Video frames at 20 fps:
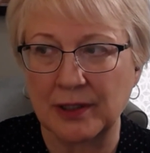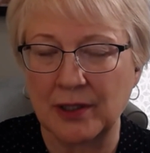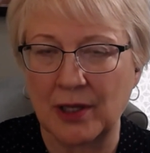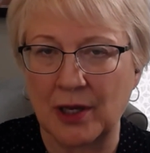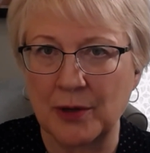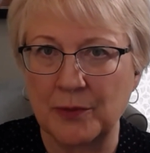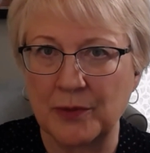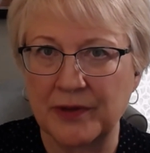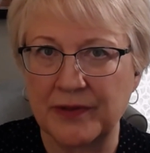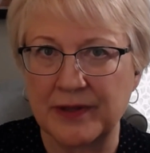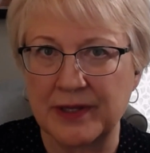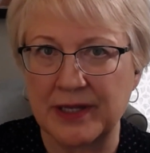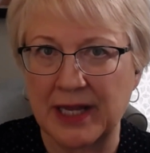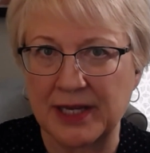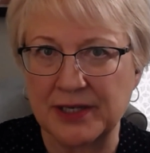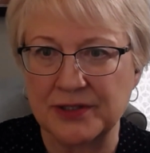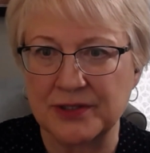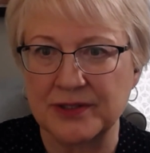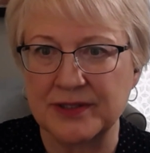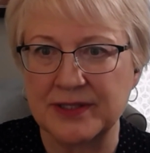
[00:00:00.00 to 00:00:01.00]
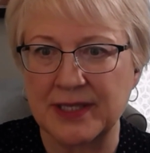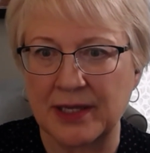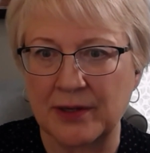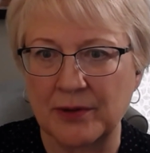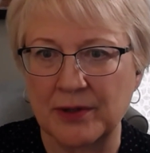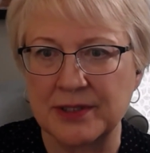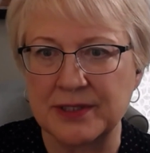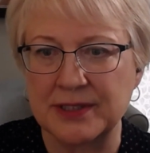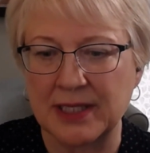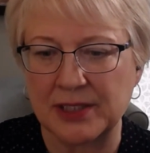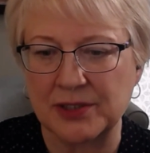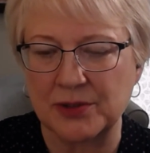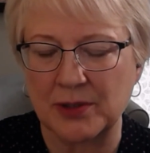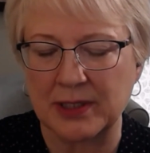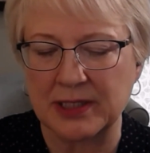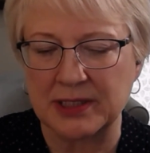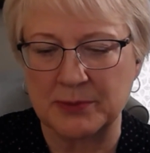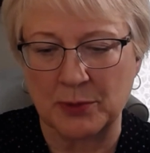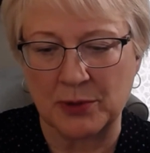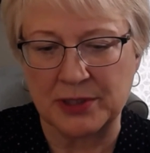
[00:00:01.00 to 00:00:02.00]
along with the National Center on
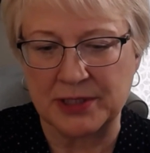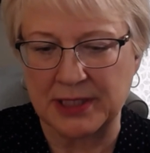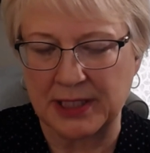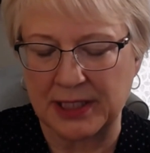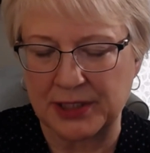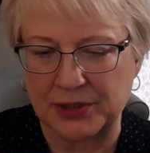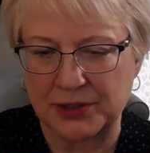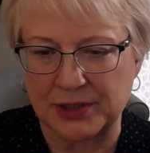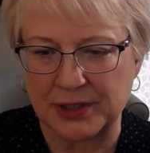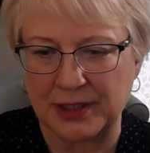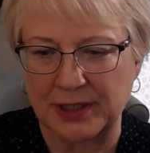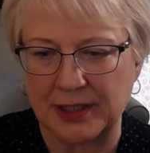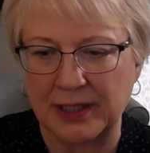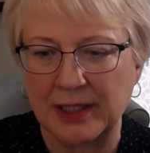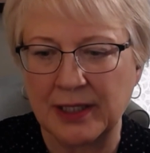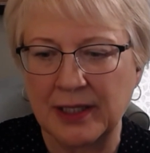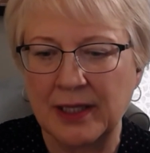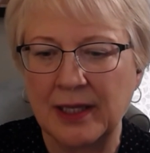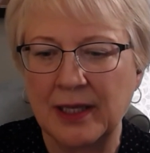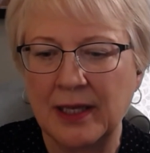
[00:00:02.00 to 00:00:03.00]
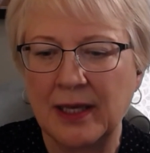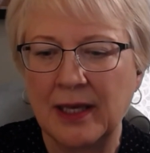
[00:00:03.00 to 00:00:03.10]
Sexual Exploitation